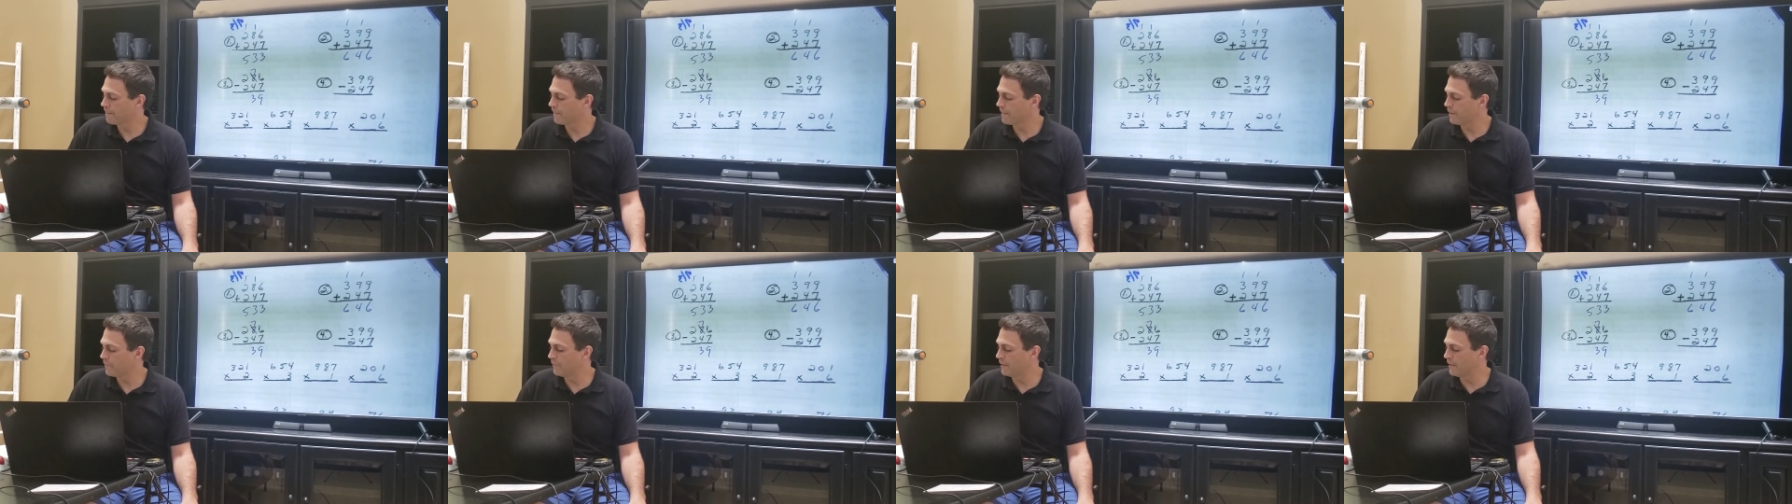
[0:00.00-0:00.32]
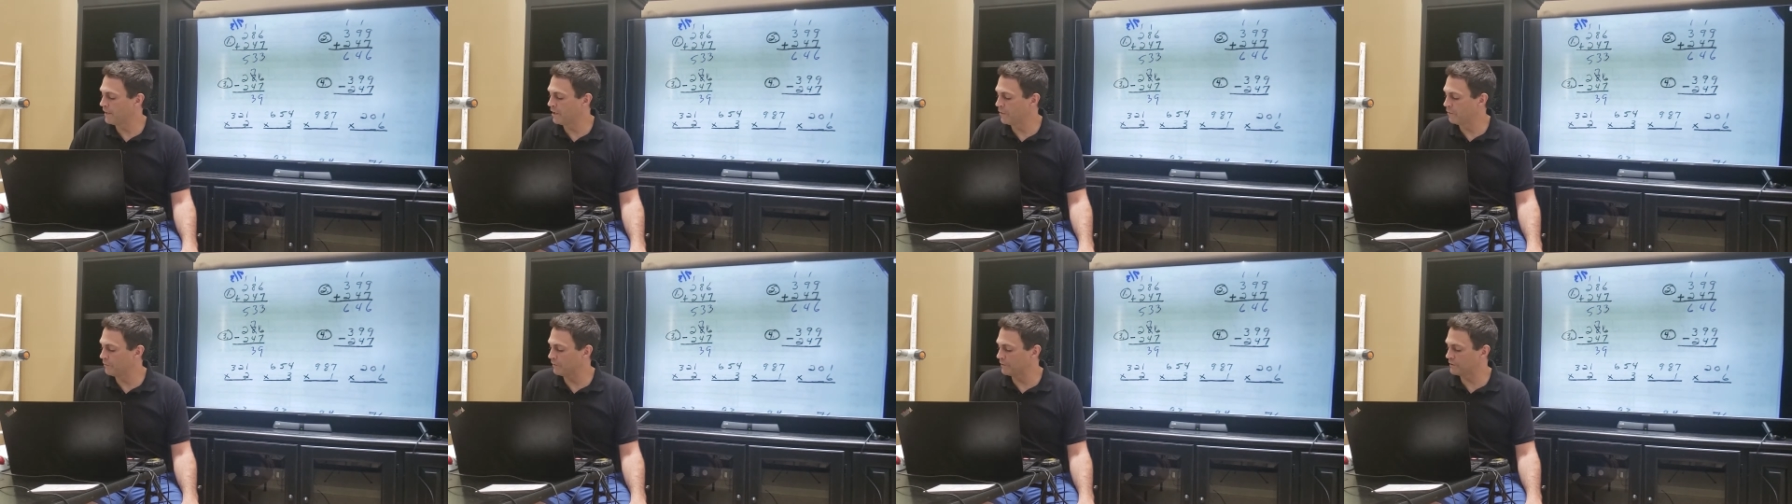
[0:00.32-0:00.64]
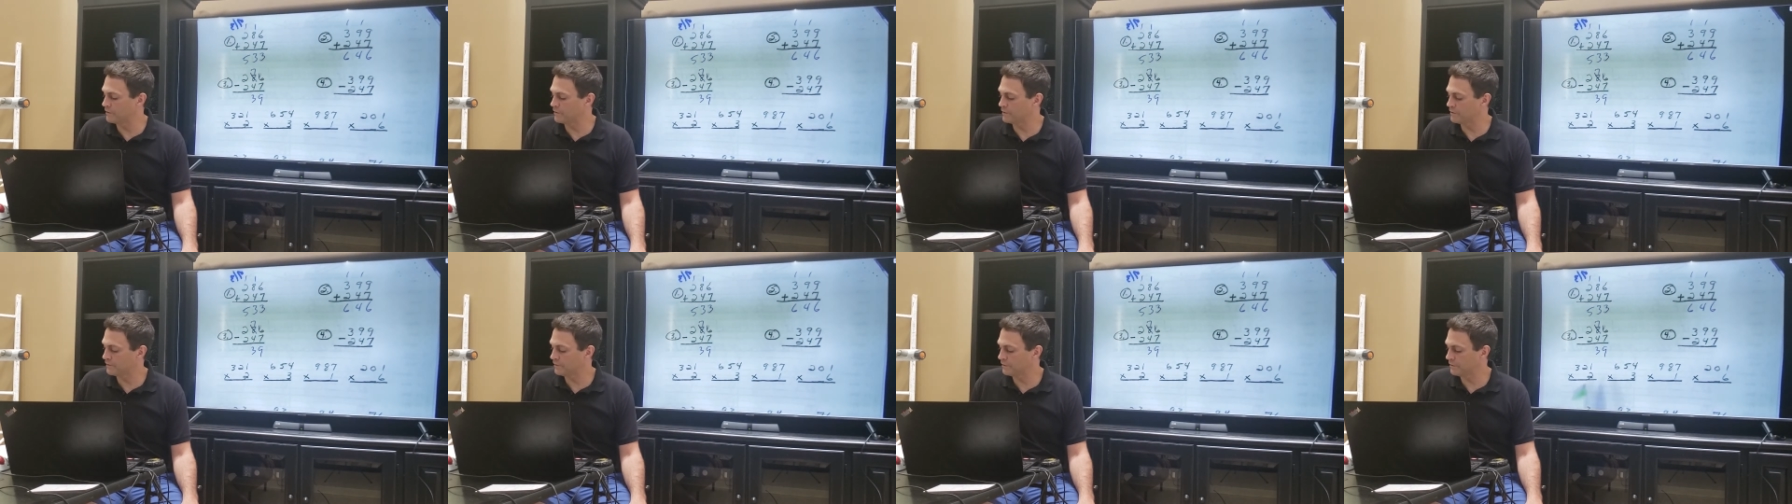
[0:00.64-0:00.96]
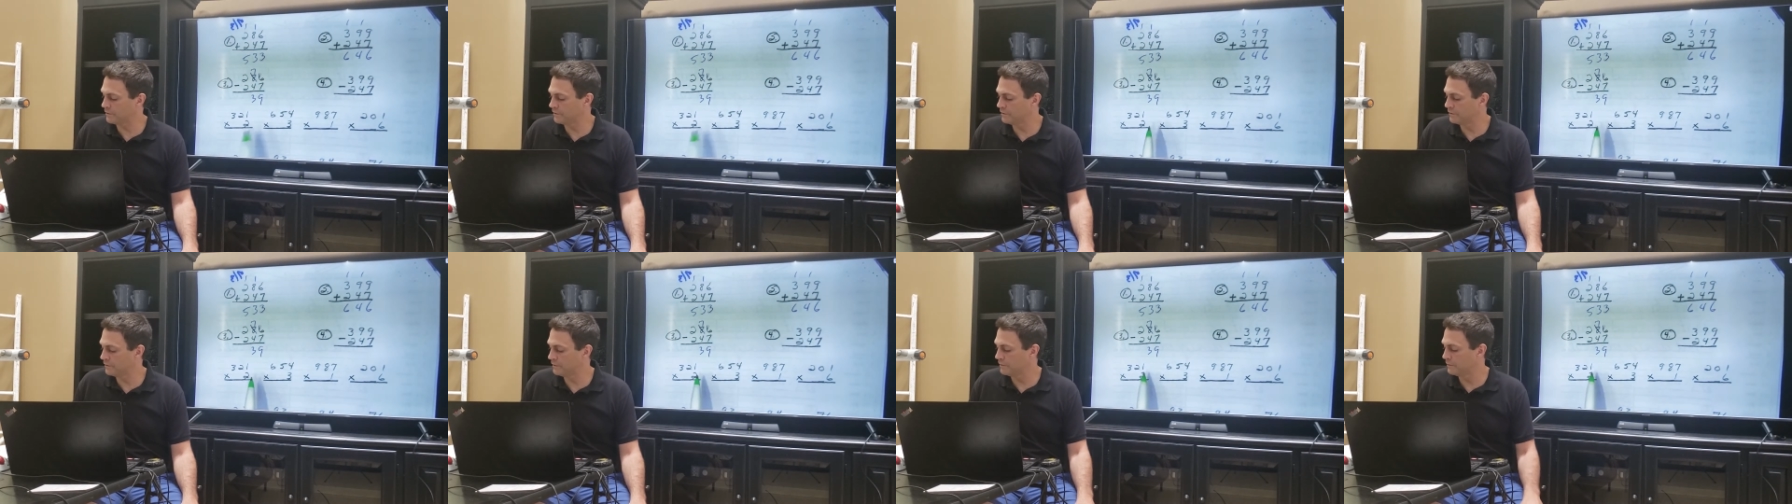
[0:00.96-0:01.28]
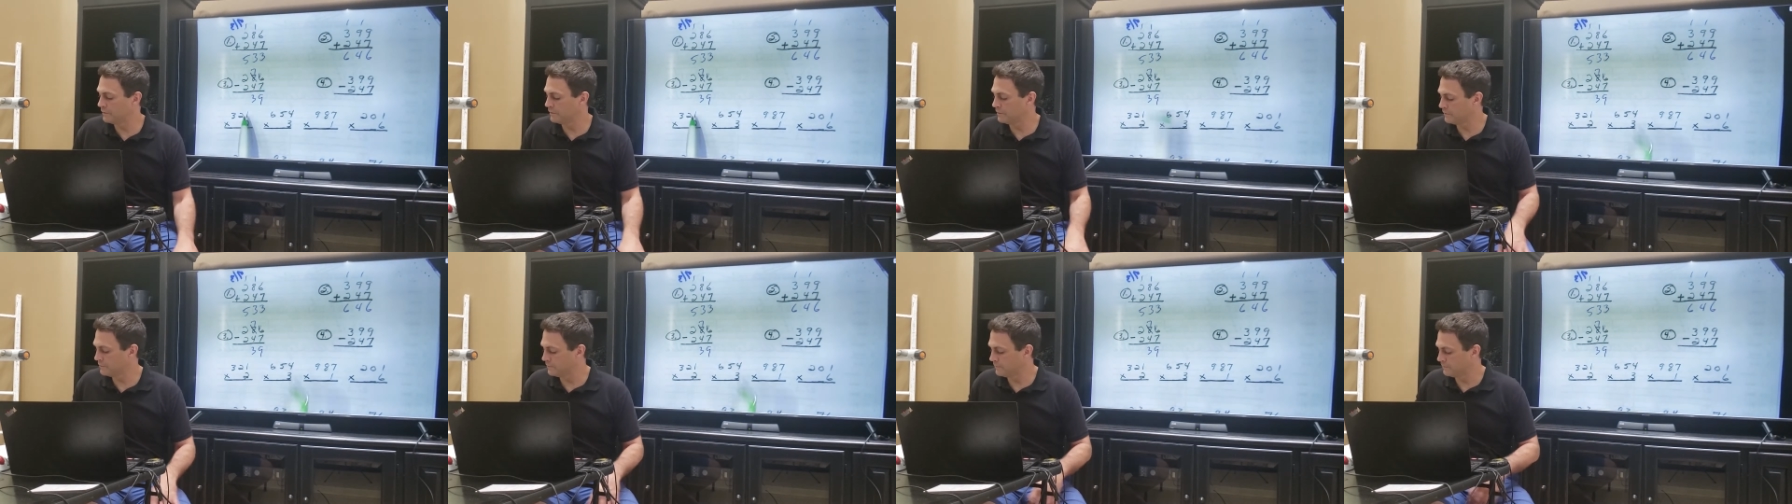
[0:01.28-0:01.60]
We don't,
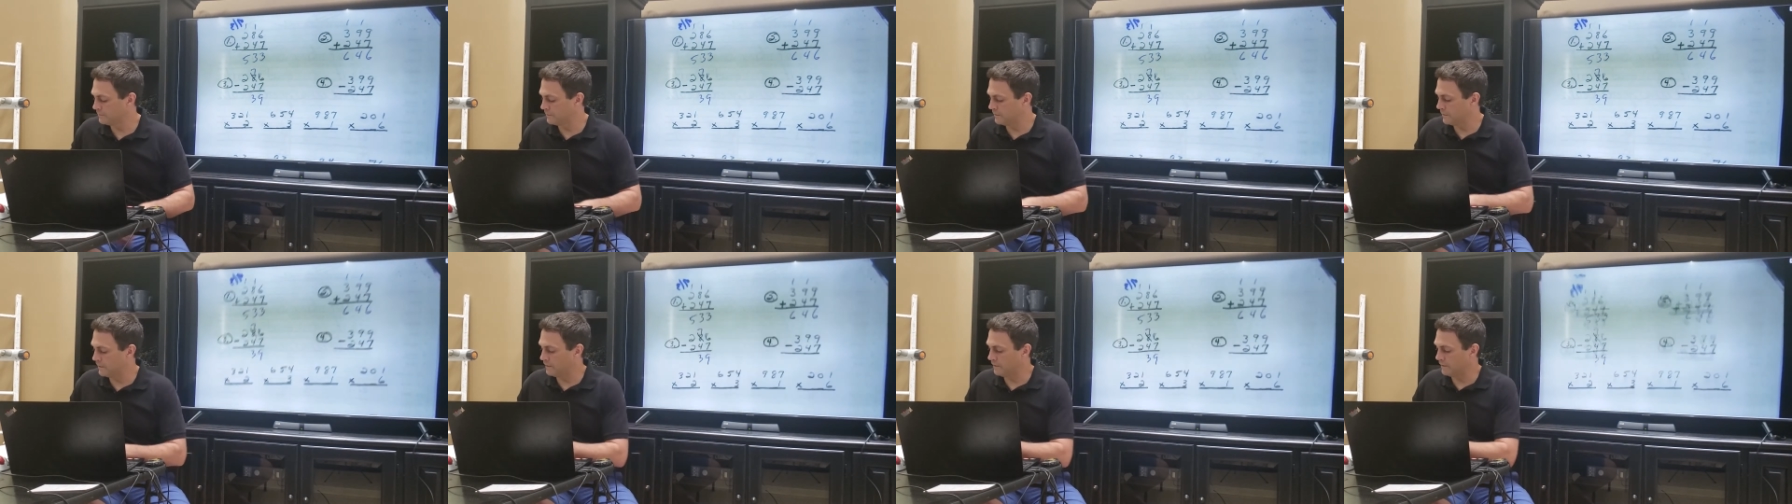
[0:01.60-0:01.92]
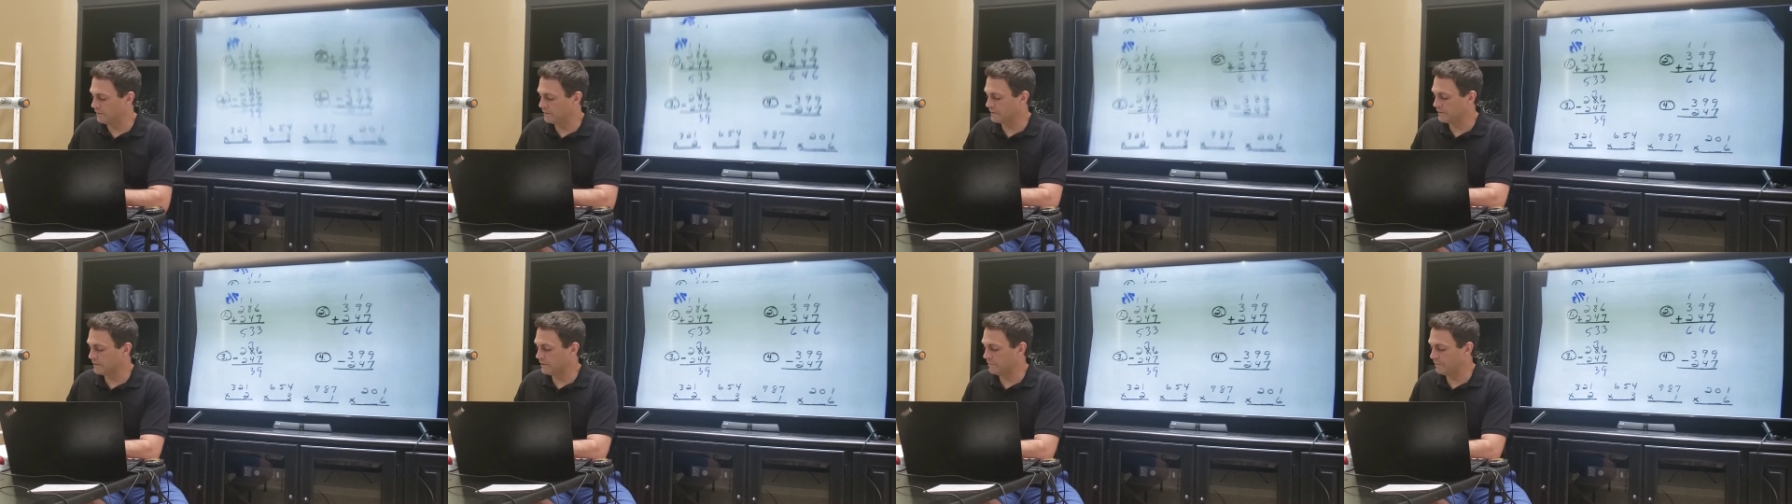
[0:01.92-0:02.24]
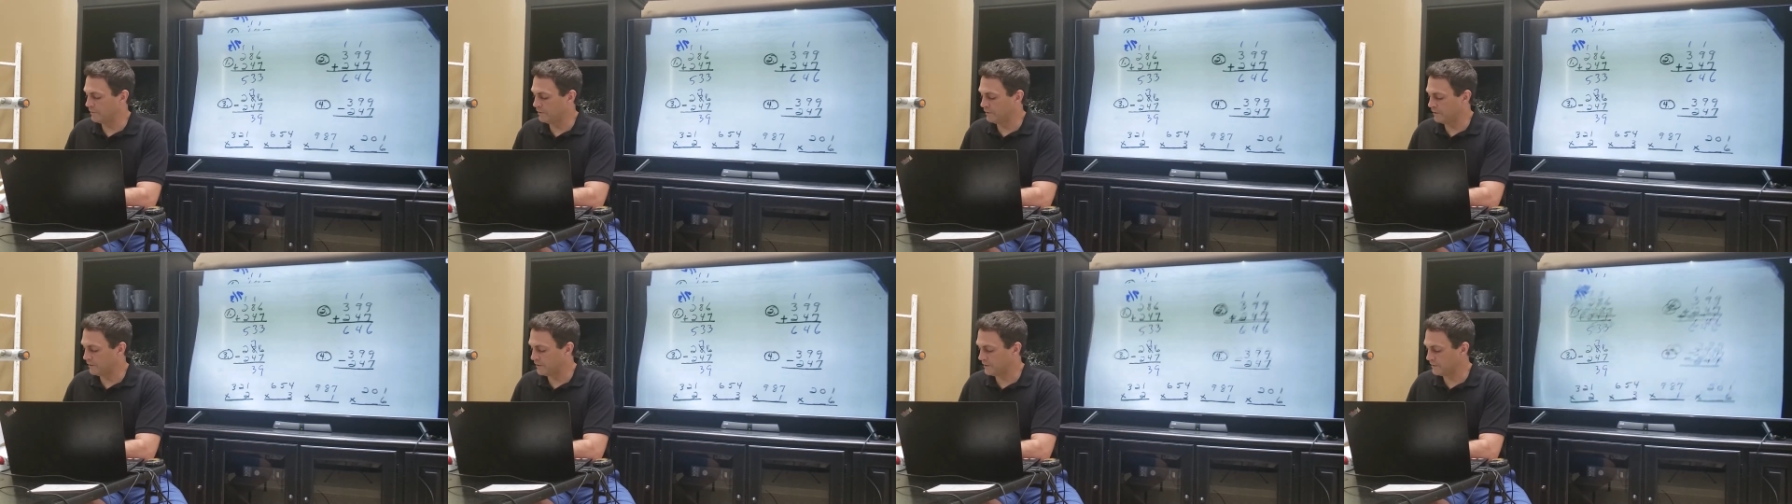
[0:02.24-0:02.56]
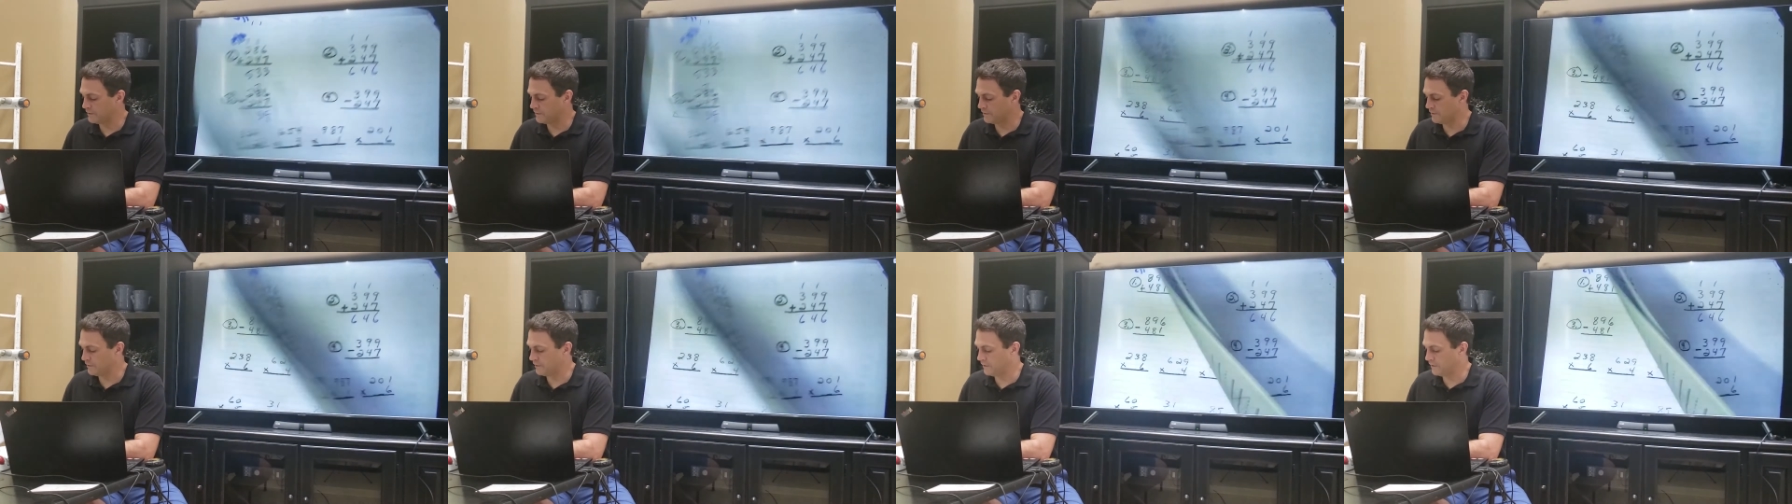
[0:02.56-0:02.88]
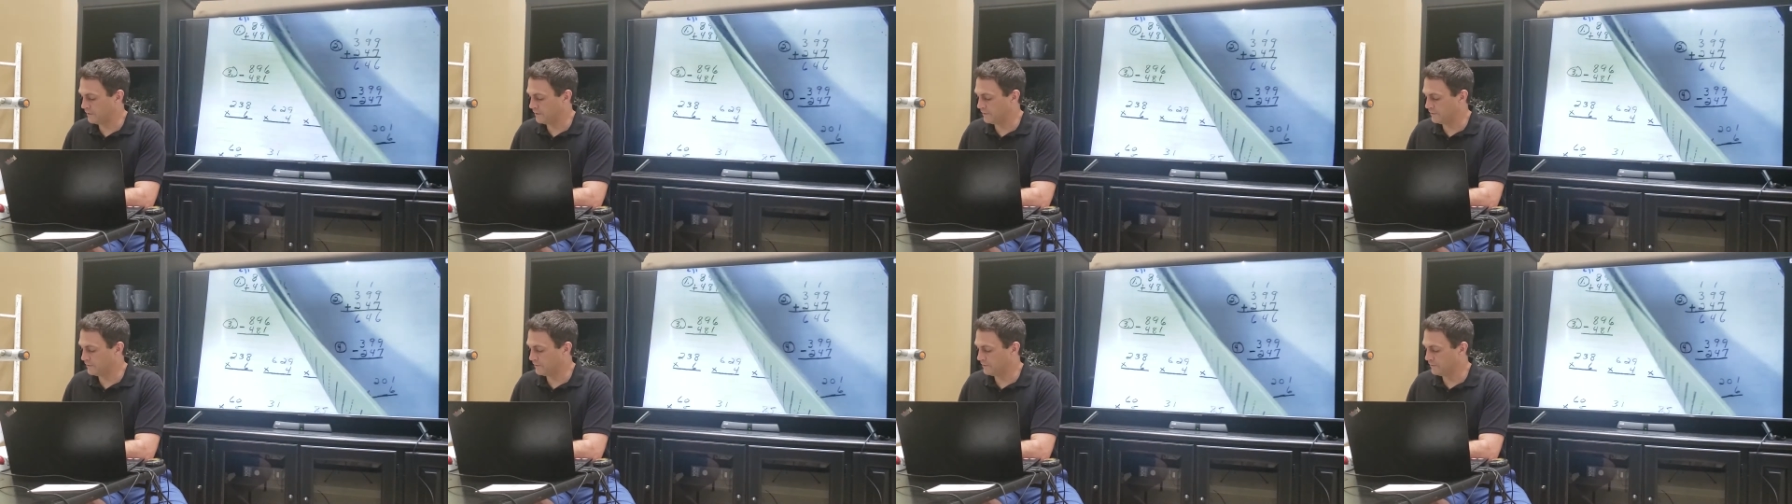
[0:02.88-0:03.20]
like some of
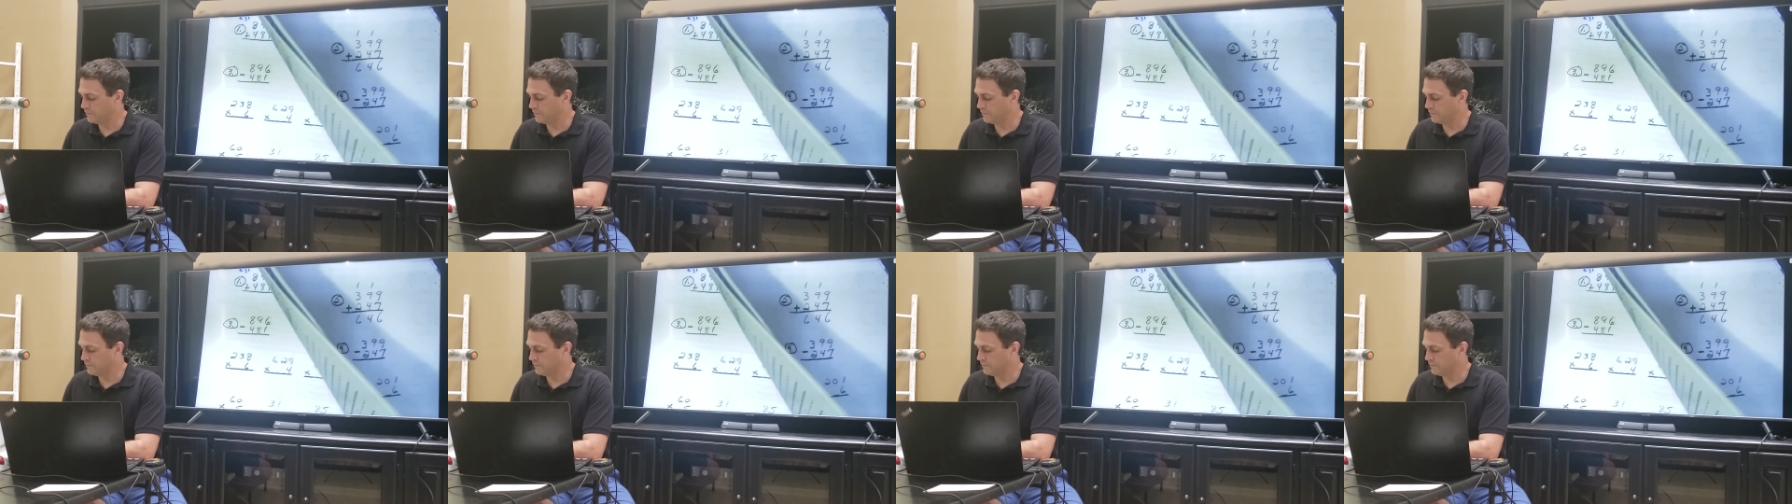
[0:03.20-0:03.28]
yesterday's.